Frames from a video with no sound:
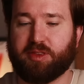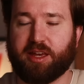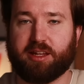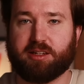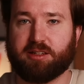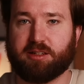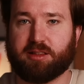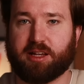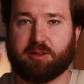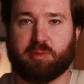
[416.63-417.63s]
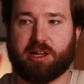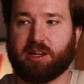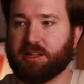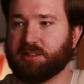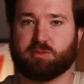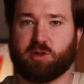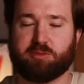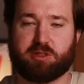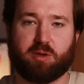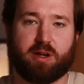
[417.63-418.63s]
then that completely
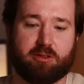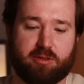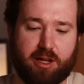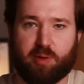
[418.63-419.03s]
wipes you out.